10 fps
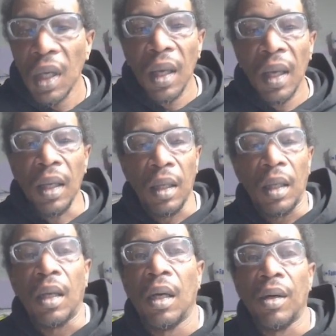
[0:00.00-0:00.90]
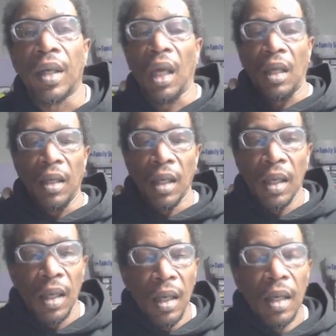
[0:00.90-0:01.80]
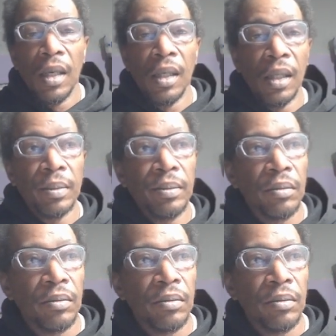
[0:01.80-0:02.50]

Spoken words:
Hey, okay. Um,